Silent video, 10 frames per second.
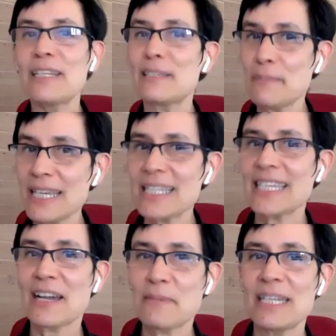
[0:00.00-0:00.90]
It's
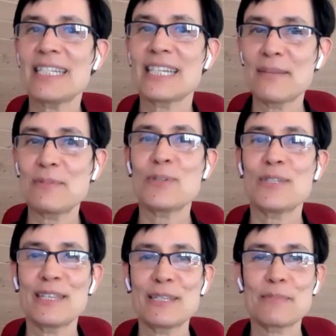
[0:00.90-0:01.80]
amazing how many times you
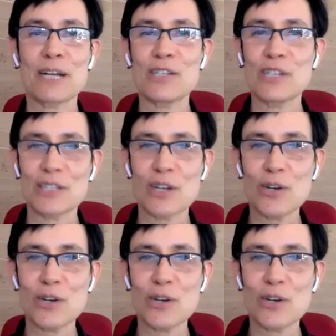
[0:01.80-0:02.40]
see these projects.